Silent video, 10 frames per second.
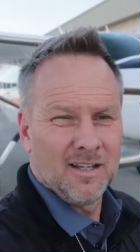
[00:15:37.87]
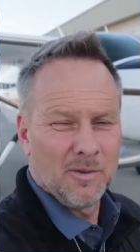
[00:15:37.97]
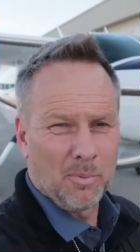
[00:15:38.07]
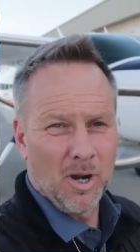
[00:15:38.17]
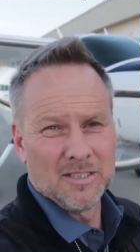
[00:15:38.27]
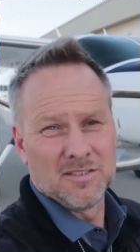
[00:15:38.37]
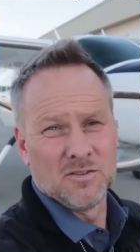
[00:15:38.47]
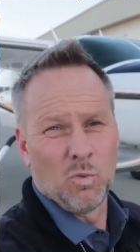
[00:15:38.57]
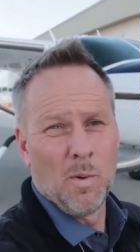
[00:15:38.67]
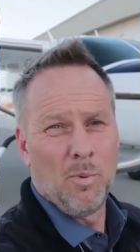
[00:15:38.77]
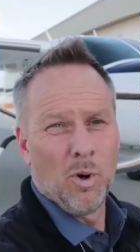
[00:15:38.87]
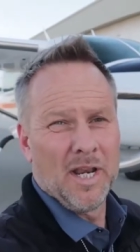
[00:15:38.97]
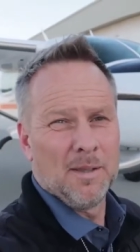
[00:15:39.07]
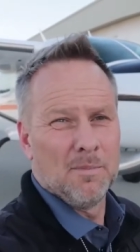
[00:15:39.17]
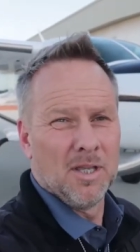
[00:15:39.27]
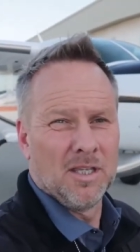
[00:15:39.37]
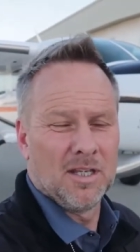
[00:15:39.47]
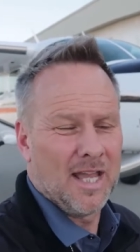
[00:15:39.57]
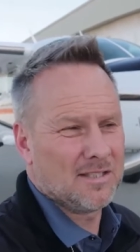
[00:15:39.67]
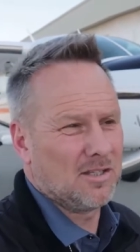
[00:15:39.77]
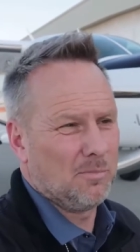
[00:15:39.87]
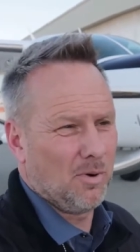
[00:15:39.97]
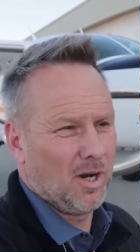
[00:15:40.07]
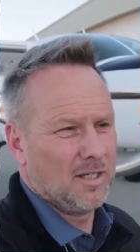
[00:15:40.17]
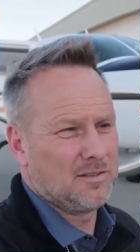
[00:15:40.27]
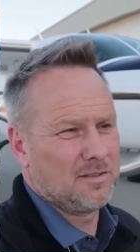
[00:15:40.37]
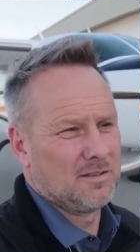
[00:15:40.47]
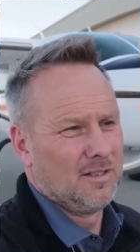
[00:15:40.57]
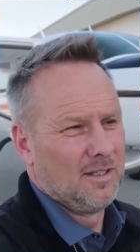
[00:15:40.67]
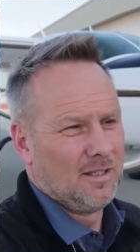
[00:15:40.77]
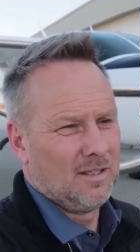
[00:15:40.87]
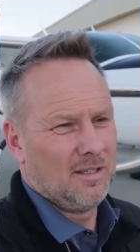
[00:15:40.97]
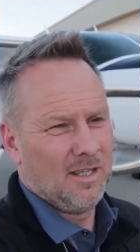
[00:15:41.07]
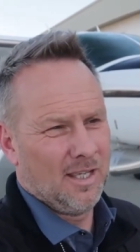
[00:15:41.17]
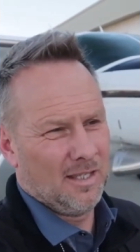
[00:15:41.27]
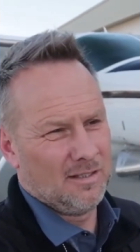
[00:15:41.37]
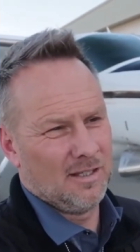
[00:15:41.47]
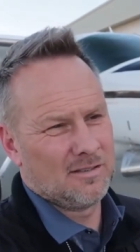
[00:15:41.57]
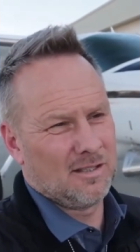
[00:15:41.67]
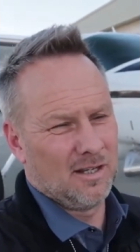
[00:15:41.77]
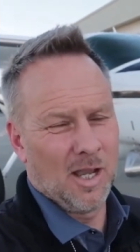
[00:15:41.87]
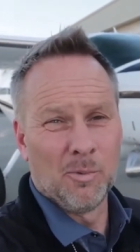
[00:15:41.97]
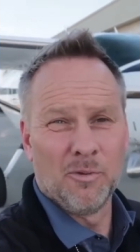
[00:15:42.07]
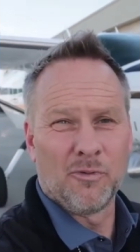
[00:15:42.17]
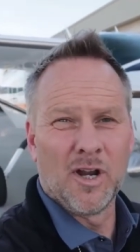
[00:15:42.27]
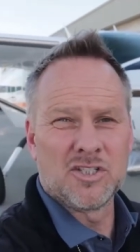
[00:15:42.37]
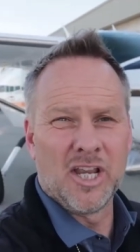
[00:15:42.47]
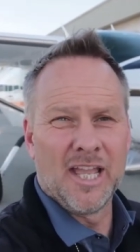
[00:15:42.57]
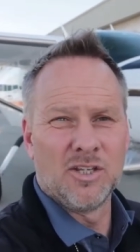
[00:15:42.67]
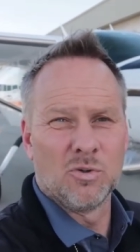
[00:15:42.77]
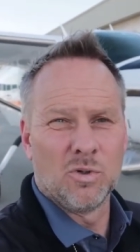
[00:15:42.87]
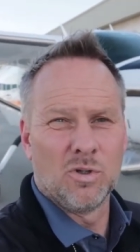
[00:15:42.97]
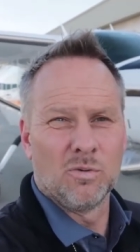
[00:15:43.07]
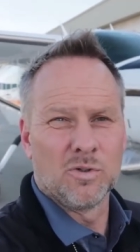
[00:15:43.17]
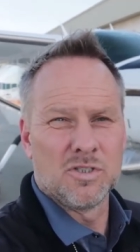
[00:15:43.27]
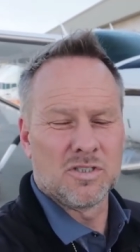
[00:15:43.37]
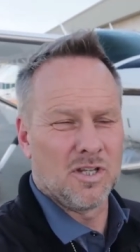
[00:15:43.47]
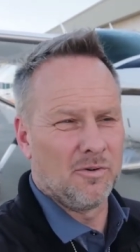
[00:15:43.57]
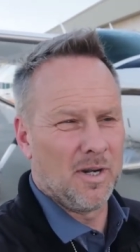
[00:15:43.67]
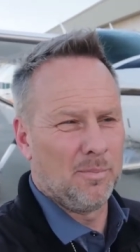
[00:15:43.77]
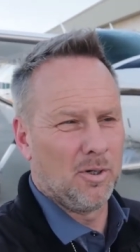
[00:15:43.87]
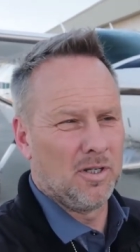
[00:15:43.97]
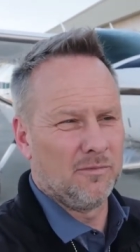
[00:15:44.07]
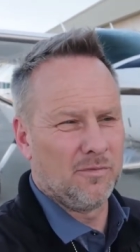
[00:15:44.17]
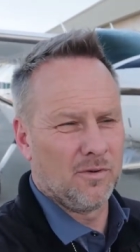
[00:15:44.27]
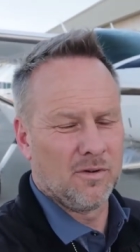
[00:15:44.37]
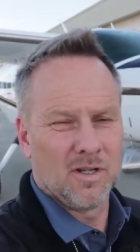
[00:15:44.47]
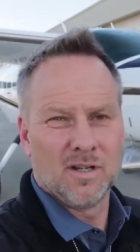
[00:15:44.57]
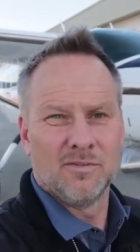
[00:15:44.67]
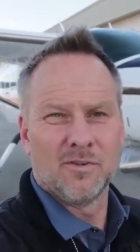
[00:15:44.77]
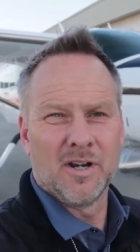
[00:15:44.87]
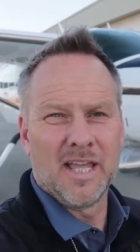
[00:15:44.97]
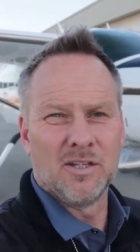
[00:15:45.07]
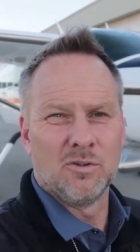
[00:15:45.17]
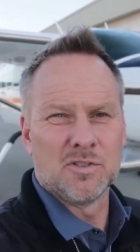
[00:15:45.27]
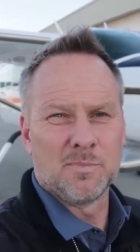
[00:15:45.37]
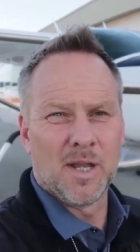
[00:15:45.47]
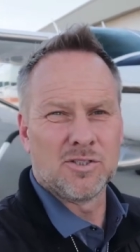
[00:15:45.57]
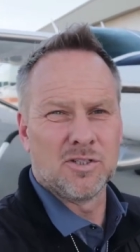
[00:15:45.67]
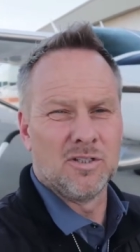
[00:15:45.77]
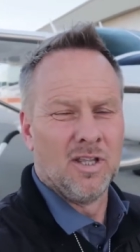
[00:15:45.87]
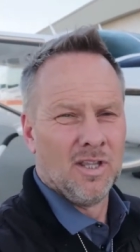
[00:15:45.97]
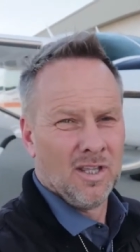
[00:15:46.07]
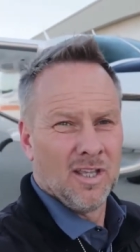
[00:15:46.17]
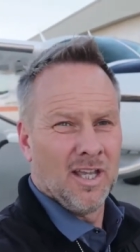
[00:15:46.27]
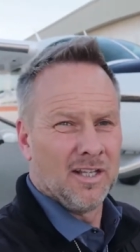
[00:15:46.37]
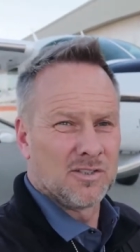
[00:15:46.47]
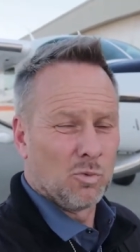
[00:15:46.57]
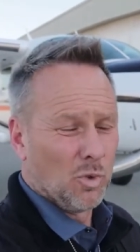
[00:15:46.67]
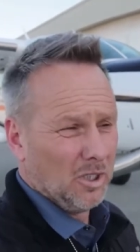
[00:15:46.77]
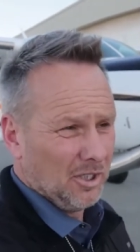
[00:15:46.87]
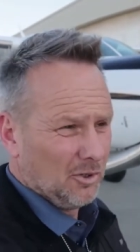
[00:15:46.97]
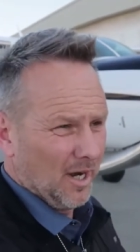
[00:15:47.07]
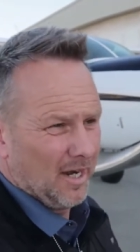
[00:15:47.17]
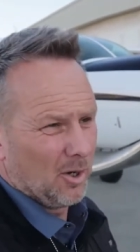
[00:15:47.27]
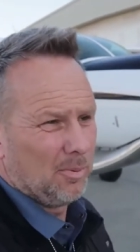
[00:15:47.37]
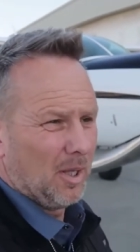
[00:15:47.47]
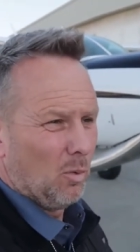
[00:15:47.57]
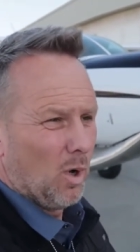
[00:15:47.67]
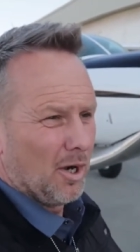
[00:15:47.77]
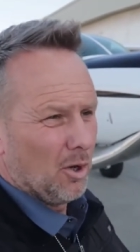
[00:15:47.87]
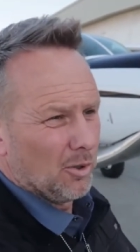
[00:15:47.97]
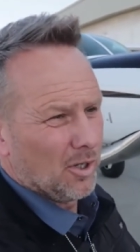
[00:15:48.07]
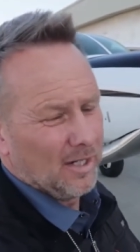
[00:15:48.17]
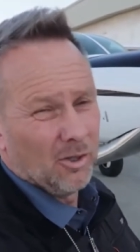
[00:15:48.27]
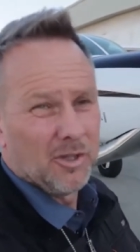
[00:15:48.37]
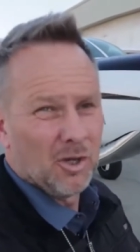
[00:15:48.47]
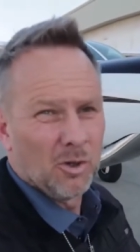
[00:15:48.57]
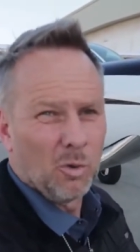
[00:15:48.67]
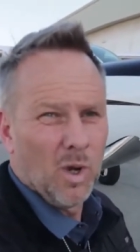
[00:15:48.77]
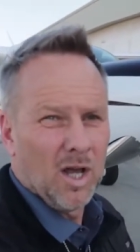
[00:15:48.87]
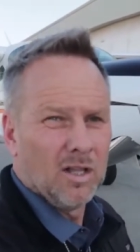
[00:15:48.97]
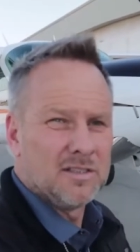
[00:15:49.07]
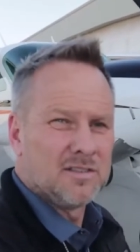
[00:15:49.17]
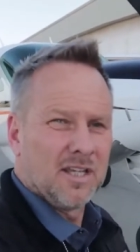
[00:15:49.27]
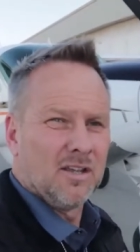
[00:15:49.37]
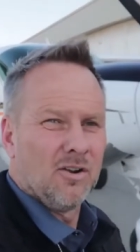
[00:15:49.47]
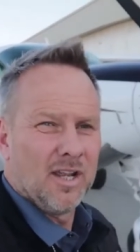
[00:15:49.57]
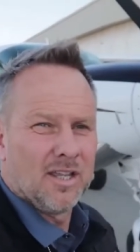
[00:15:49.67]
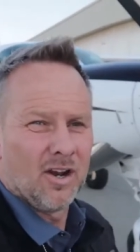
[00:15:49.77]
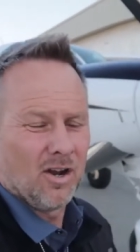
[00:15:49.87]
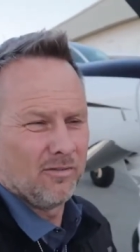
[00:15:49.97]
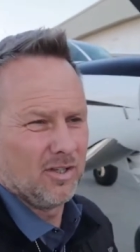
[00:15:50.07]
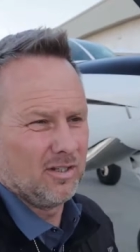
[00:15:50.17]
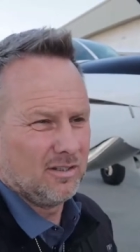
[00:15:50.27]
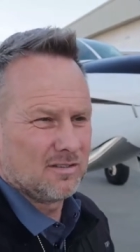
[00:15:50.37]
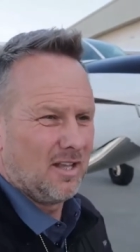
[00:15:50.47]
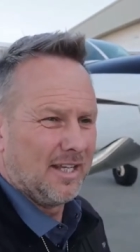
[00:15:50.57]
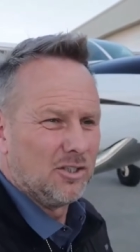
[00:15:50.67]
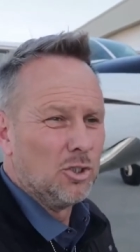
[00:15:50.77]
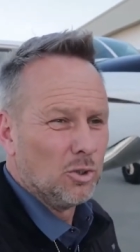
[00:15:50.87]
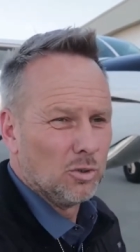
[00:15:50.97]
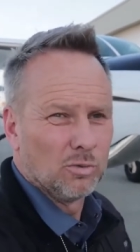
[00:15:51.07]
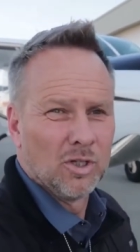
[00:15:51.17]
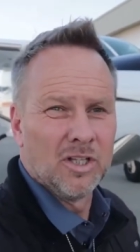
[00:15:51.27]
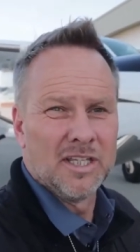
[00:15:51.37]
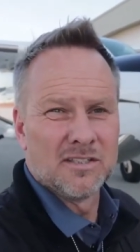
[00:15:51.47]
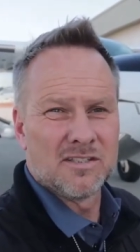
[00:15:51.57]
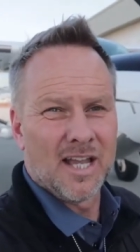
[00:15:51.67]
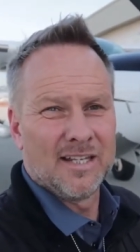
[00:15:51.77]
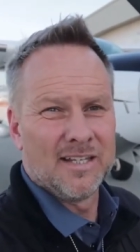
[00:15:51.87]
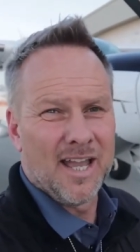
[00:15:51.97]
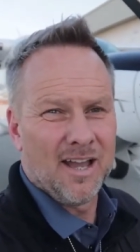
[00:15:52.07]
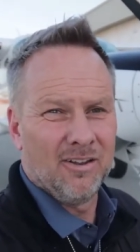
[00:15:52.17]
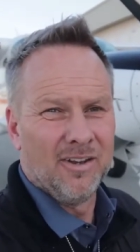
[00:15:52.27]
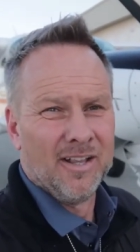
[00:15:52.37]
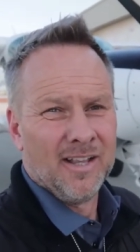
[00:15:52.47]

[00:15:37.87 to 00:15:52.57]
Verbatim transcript: Uh, the price is 1.8 million asking price, and uh, it's going to come with a fresh annual. We're just getting ready to put it in for uh, for an annual inspection, and it's a really great airplane. One owner, I know the owner well. He's taking great care of it. It's like new, really inside and out,